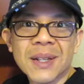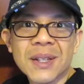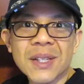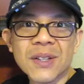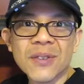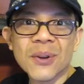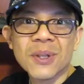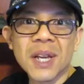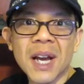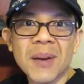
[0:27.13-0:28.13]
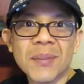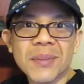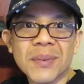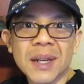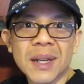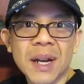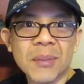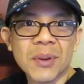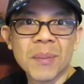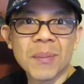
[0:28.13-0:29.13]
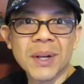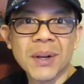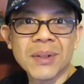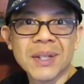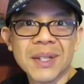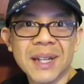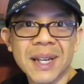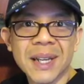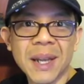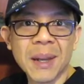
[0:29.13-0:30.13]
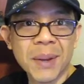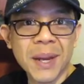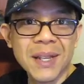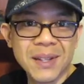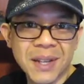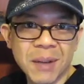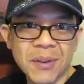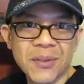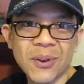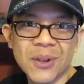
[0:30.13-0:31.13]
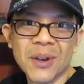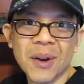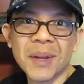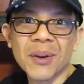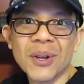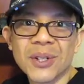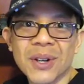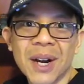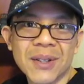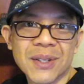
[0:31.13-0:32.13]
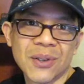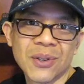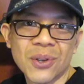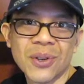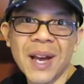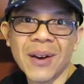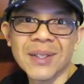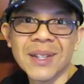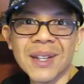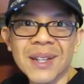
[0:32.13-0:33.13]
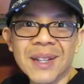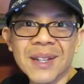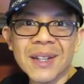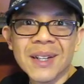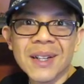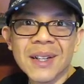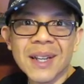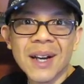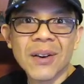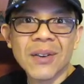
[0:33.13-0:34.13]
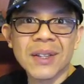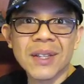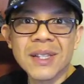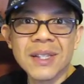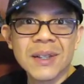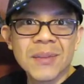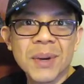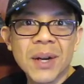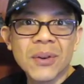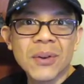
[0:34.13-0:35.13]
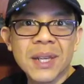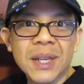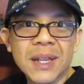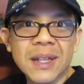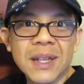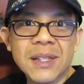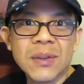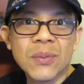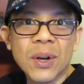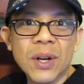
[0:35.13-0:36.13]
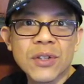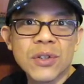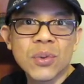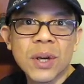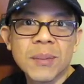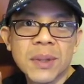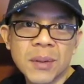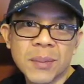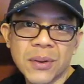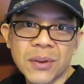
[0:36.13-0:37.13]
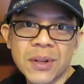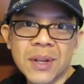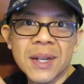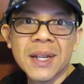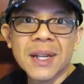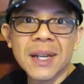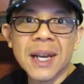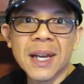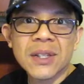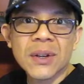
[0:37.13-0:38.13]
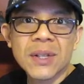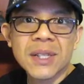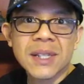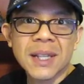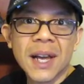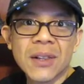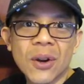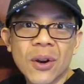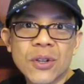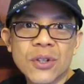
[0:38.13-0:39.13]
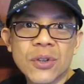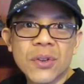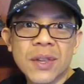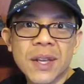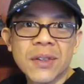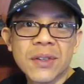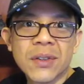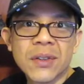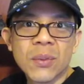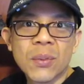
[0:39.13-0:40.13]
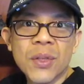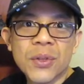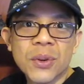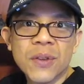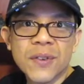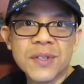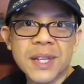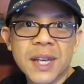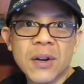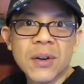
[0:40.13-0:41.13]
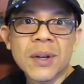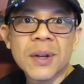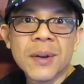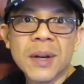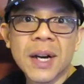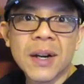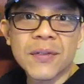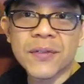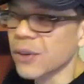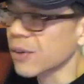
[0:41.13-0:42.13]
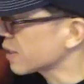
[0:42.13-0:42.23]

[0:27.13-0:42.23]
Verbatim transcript: This is the first time that I'm going to build a, and paint a knight before, so I'm not quite sure how this is going to turn out. Now this model kit is in 120 millimeter and so this is a lot larger than the 135th scale uh, figures